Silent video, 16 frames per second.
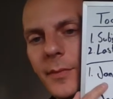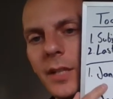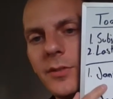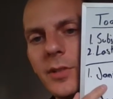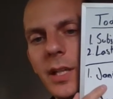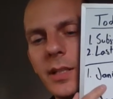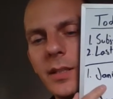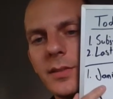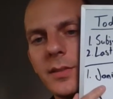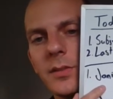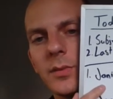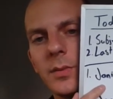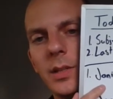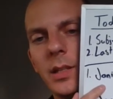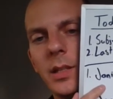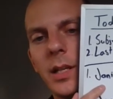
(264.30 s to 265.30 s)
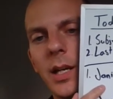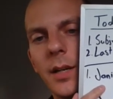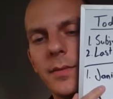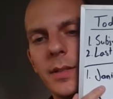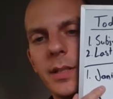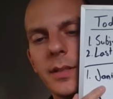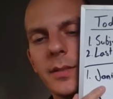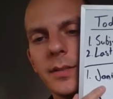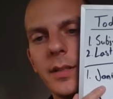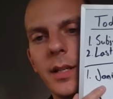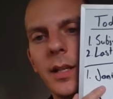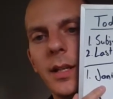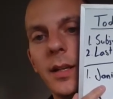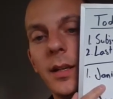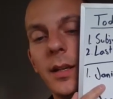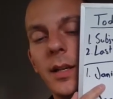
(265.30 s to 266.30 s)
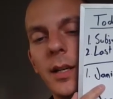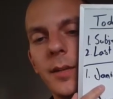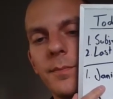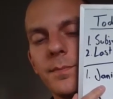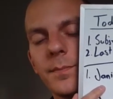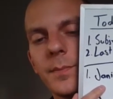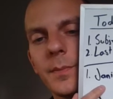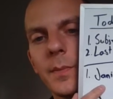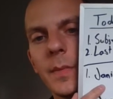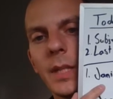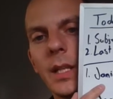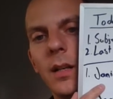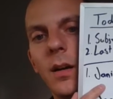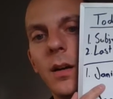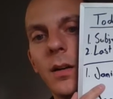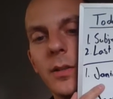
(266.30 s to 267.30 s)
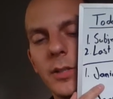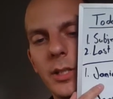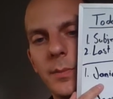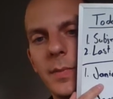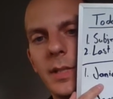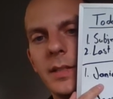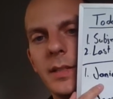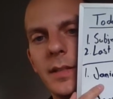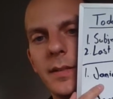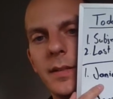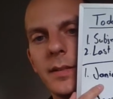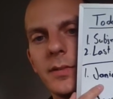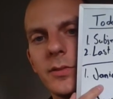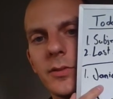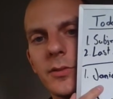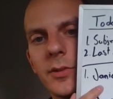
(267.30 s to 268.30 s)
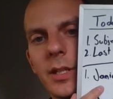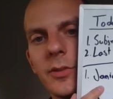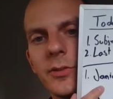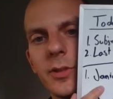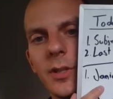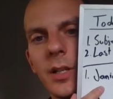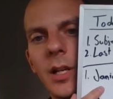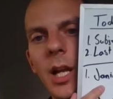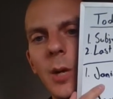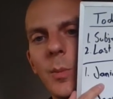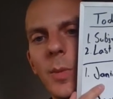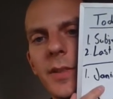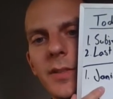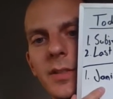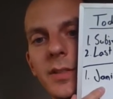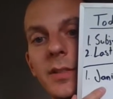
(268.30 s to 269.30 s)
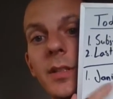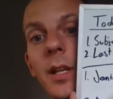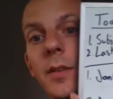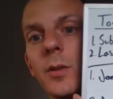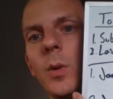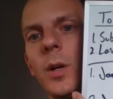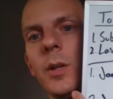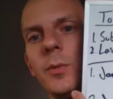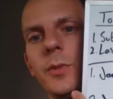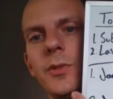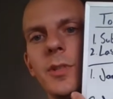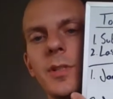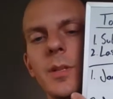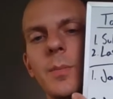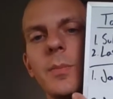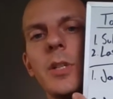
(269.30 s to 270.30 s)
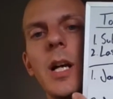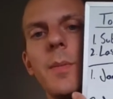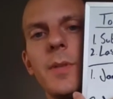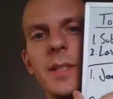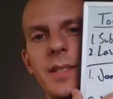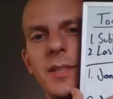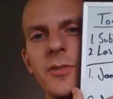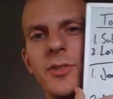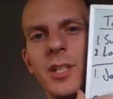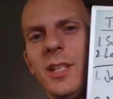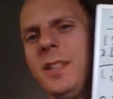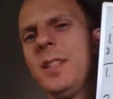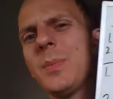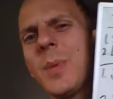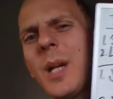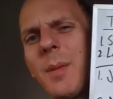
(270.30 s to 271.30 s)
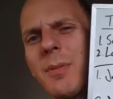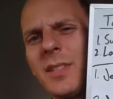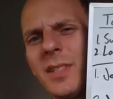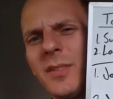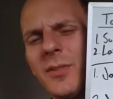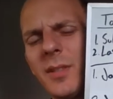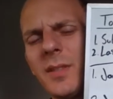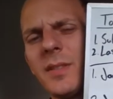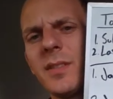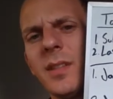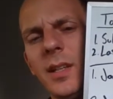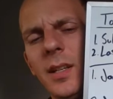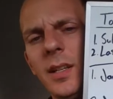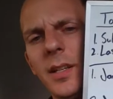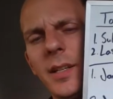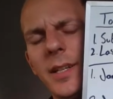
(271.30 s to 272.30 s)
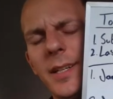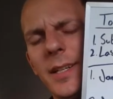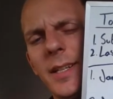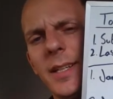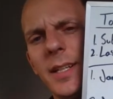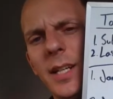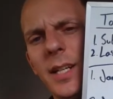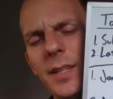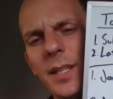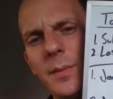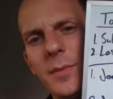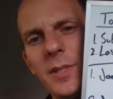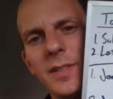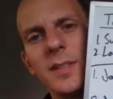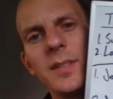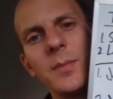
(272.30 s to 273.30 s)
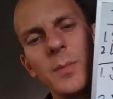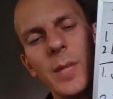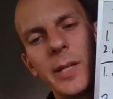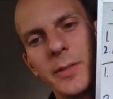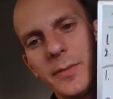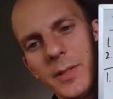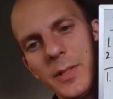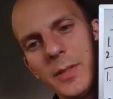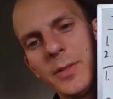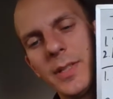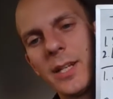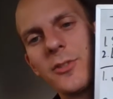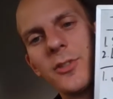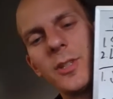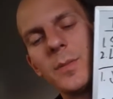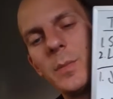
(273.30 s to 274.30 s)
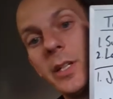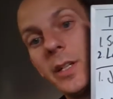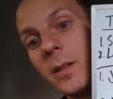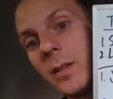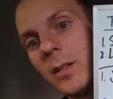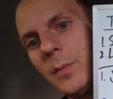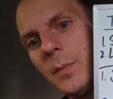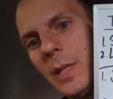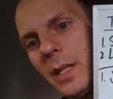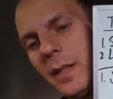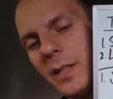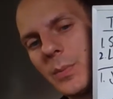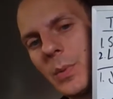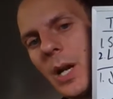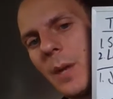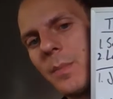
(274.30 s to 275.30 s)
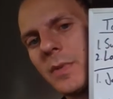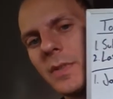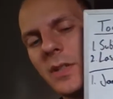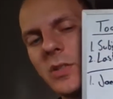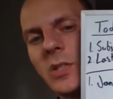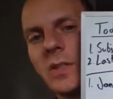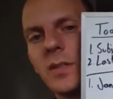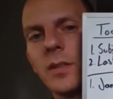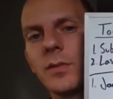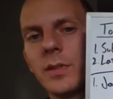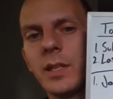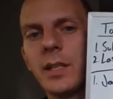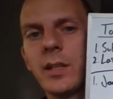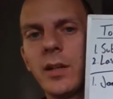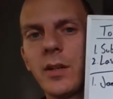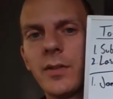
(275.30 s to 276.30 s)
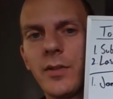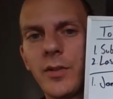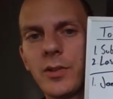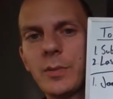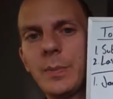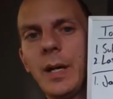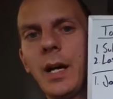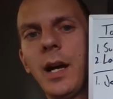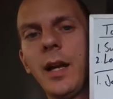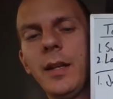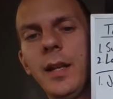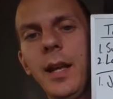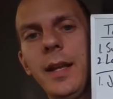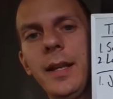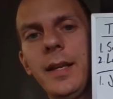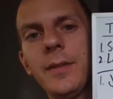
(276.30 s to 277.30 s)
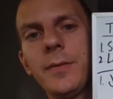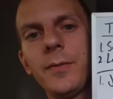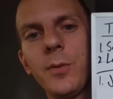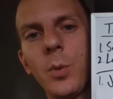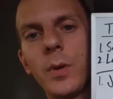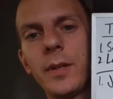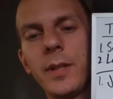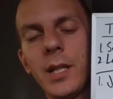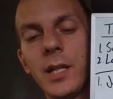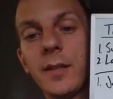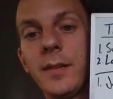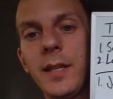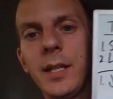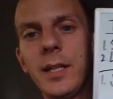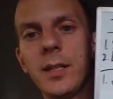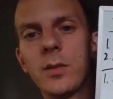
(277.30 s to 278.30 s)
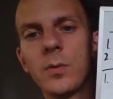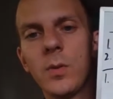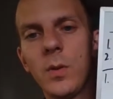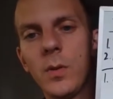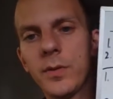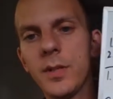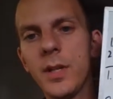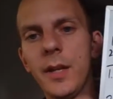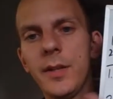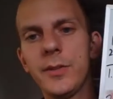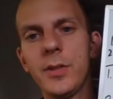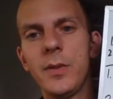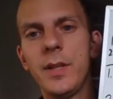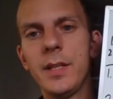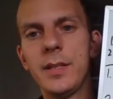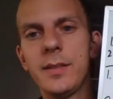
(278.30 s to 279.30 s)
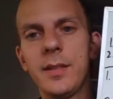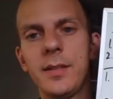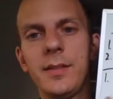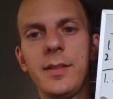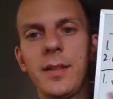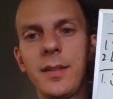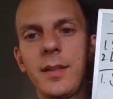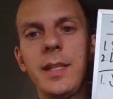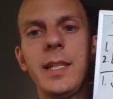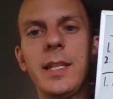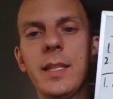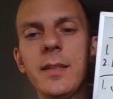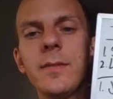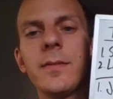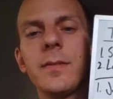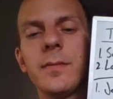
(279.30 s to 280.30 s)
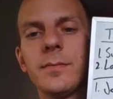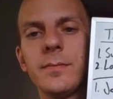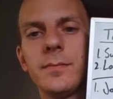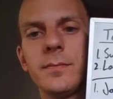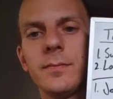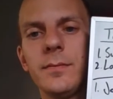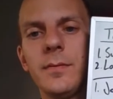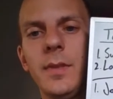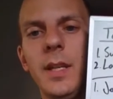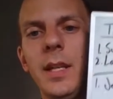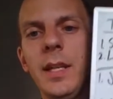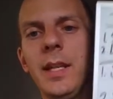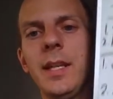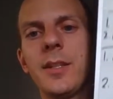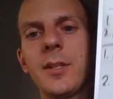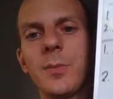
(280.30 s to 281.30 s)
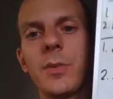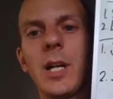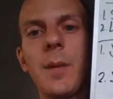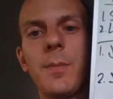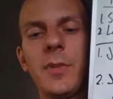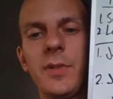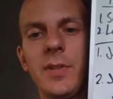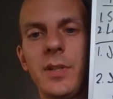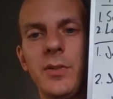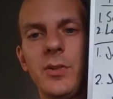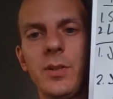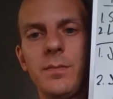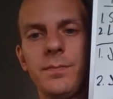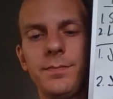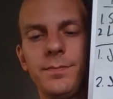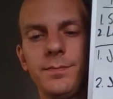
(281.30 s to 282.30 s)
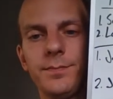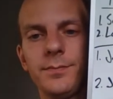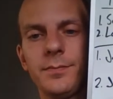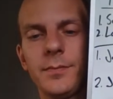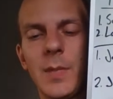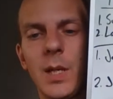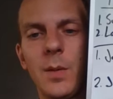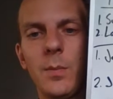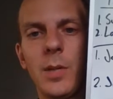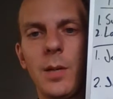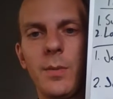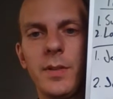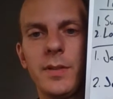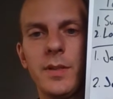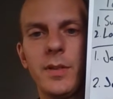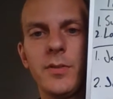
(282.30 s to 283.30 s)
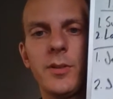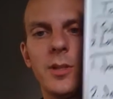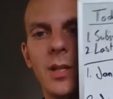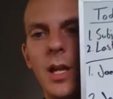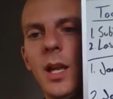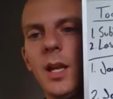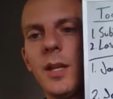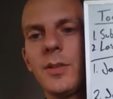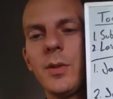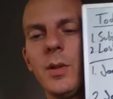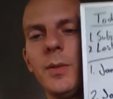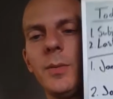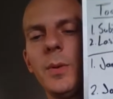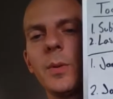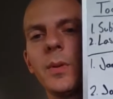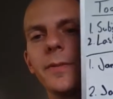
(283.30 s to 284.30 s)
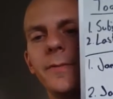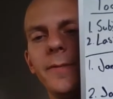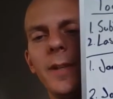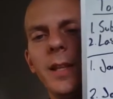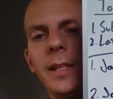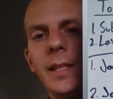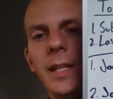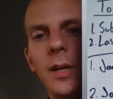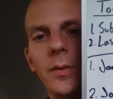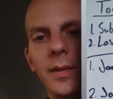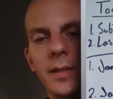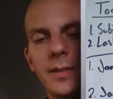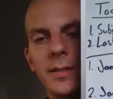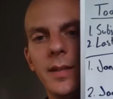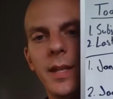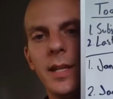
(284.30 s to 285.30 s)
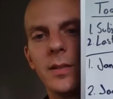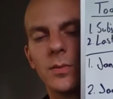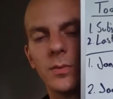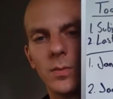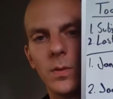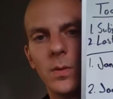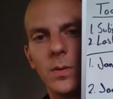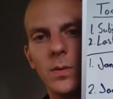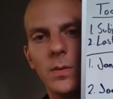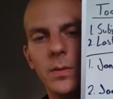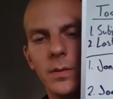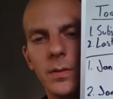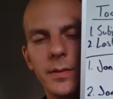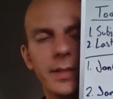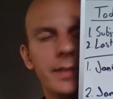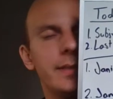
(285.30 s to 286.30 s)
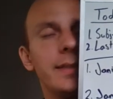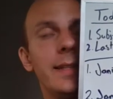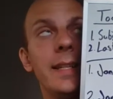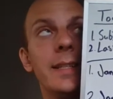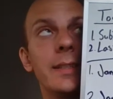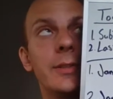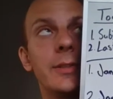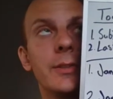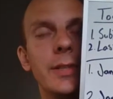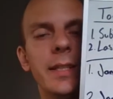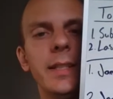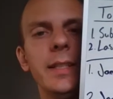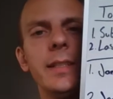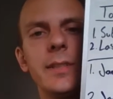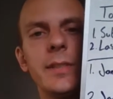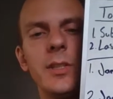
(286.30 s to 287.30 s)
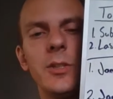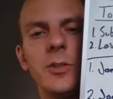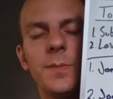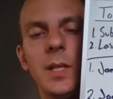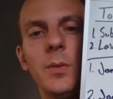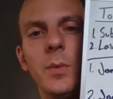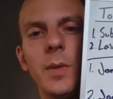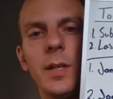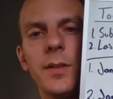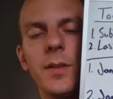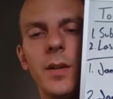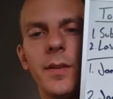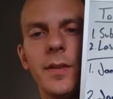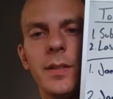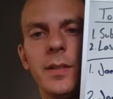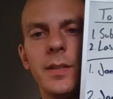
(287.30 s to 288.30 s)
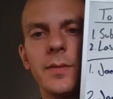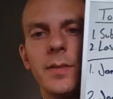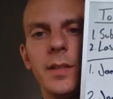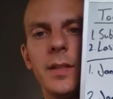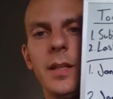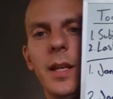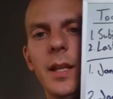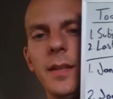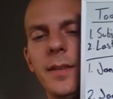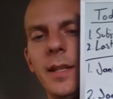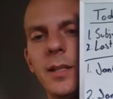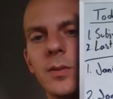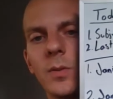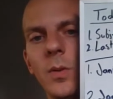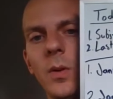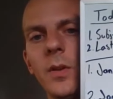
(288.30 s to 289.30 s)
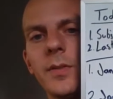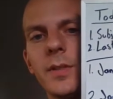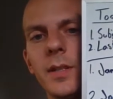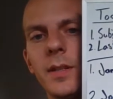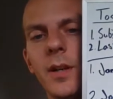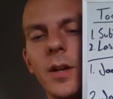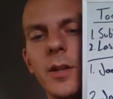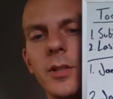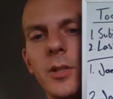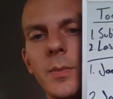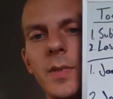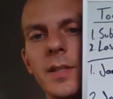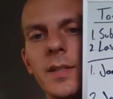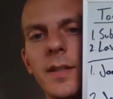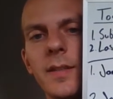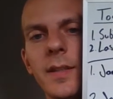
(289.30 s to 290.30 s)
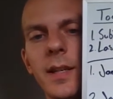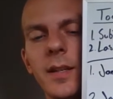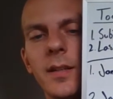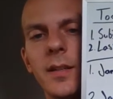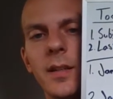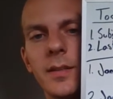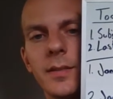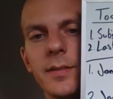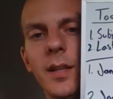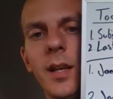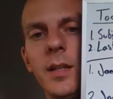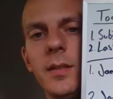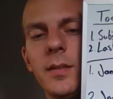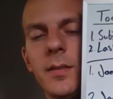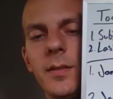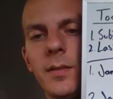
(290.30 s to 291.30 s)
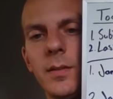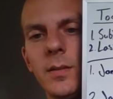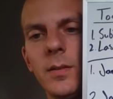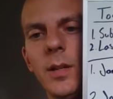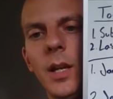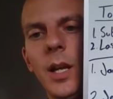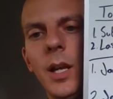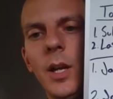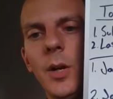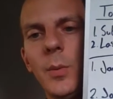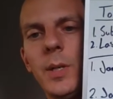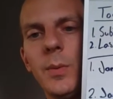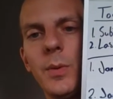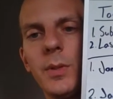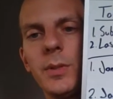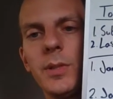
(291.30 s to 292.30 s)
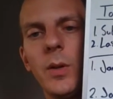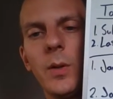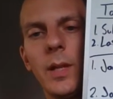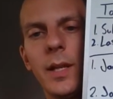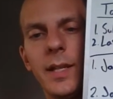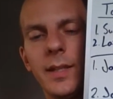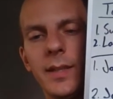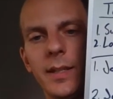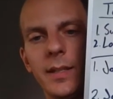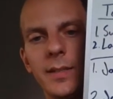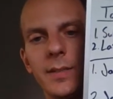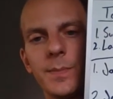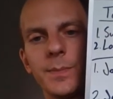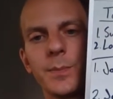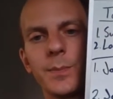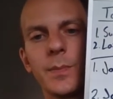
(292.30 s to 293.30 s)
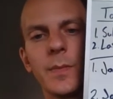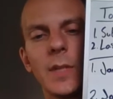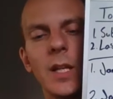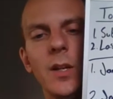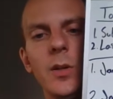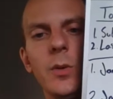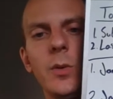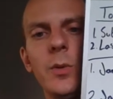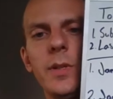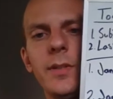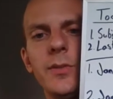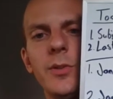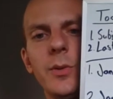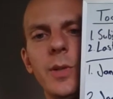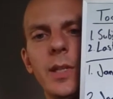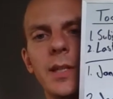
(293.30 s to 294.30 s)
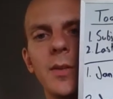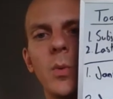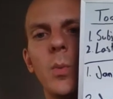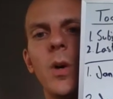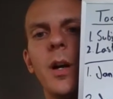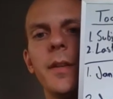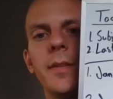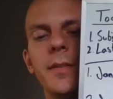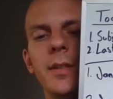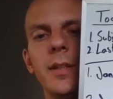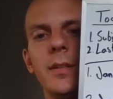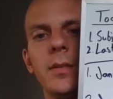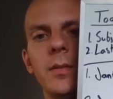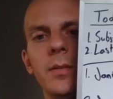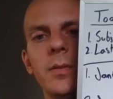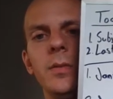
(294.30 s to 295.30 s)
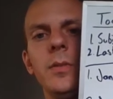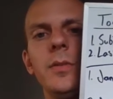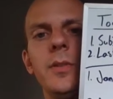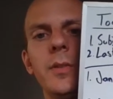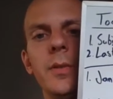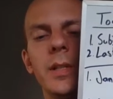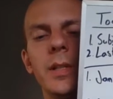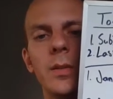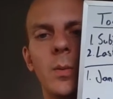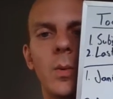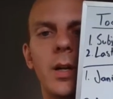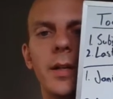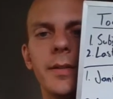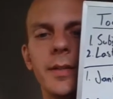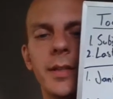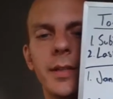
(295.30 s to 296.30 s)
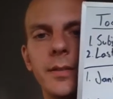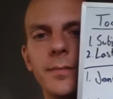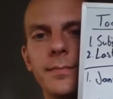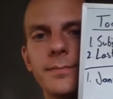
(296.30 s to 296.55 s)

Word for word: Janice is a really obvious um, argument in this structure. But there's another one, which is the proposition. And these propositions, uh, this isn't my review section, but it could be. These propositions are really hard to spot for their theta roles. So this to leave is a proposition. Proposition. So if we were filling out this theta role, this theta grid, excuse me, with all the different theta roles and the arguments that they are assigned to, we would go like this. Who is doing the wanting? Who's doing the wanting?